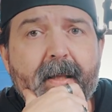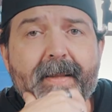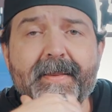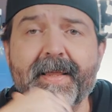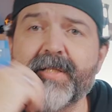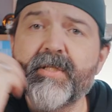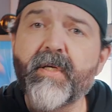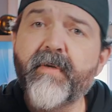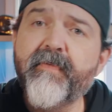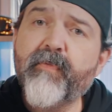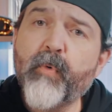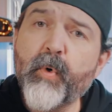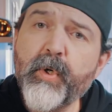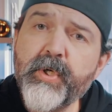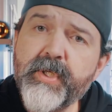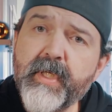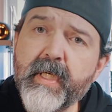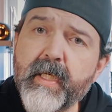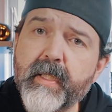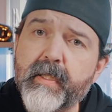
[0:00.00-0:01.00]
that's
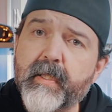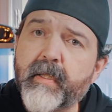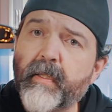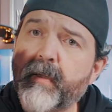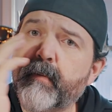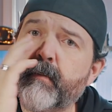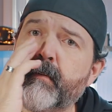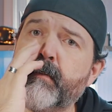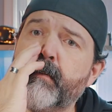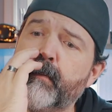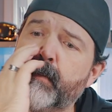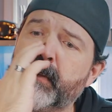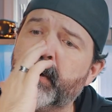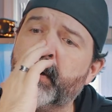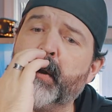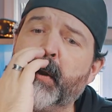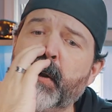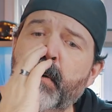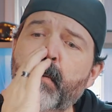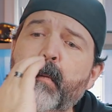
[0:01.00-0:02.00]
unfortunate, you
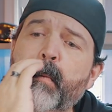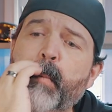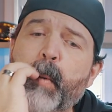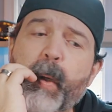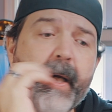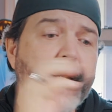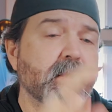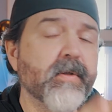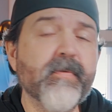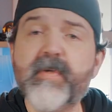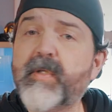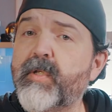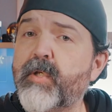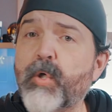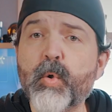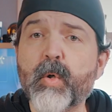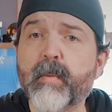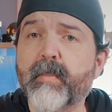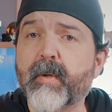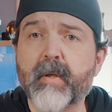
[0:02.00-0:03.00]
know? It's
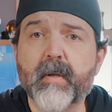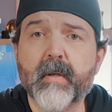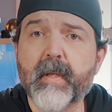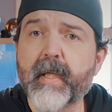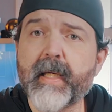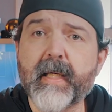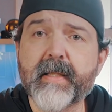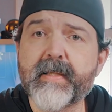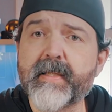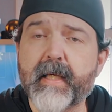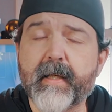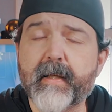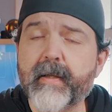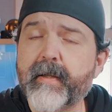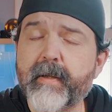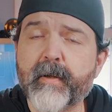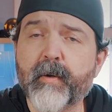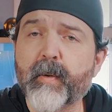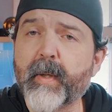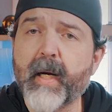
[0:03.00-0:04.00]
doable, like I said.
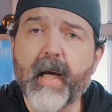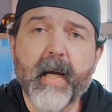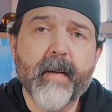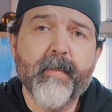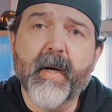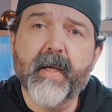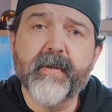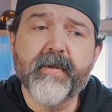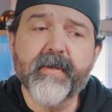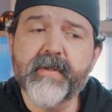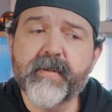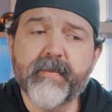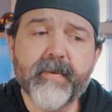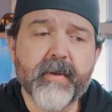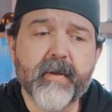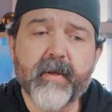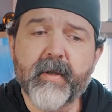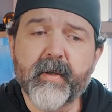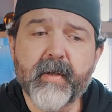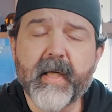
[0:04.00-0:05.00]
You know what, I bought this
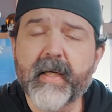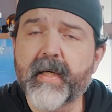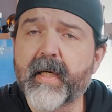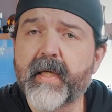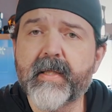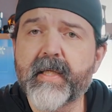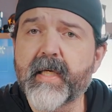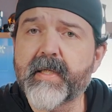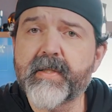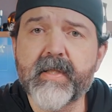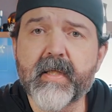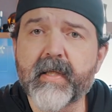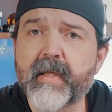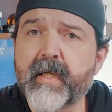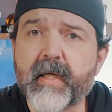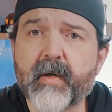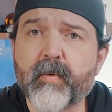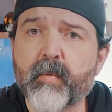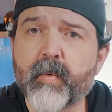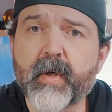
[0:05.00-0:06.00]
computer, can I test it,
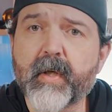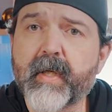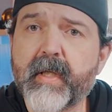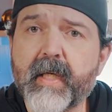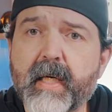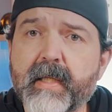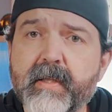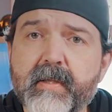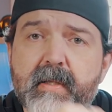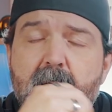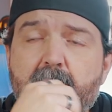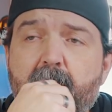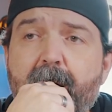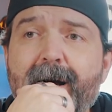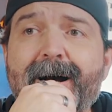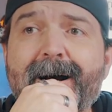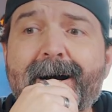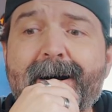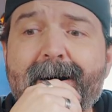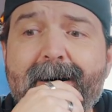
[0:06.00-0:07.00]
can it work? Yes.
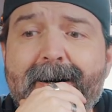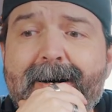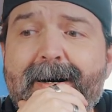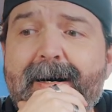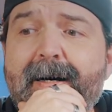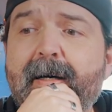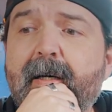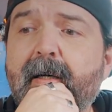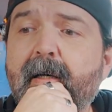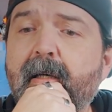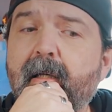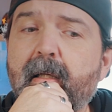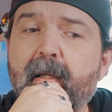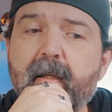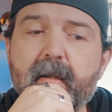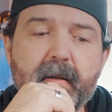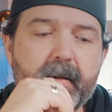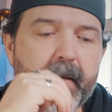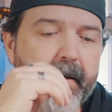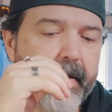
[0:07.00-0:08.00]
Uh,
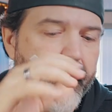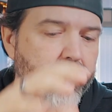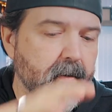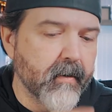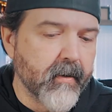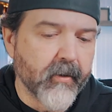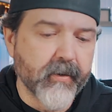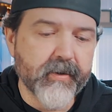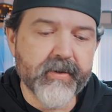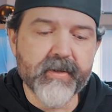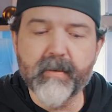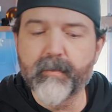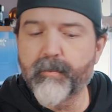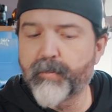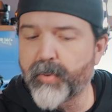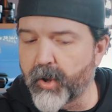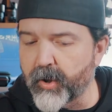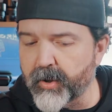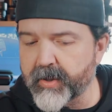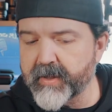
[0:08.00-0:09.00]
there's some
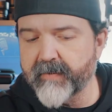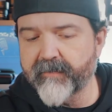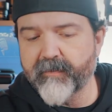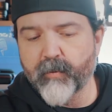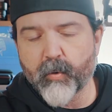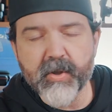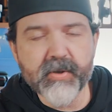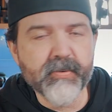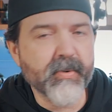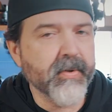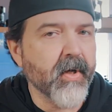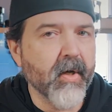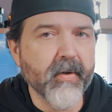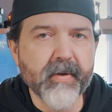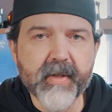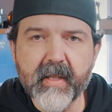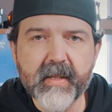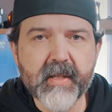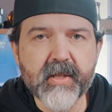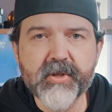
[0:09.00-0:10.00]
perks, of course, with all
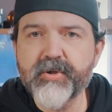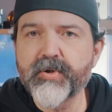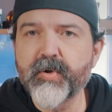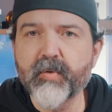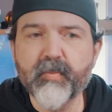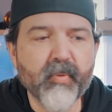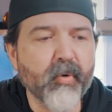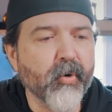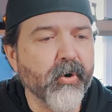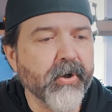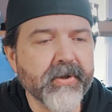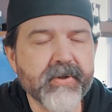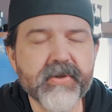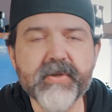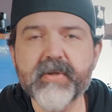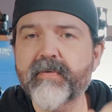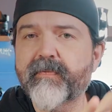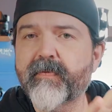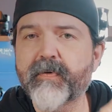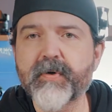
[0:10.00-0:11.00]
the additional
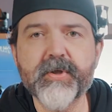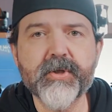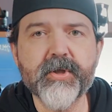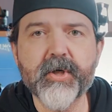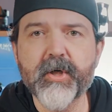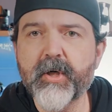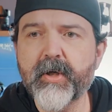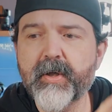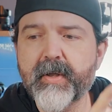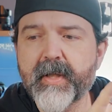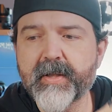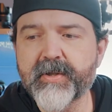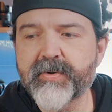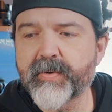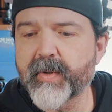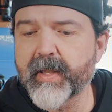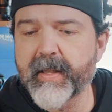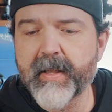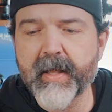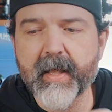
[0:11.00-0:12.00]
ports, for sure, that's
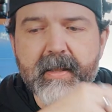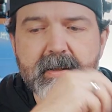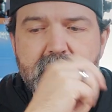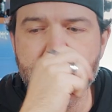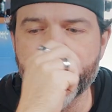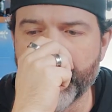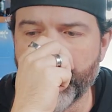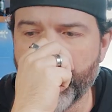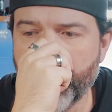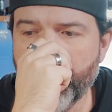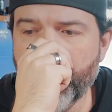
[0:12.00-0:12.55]
really nice.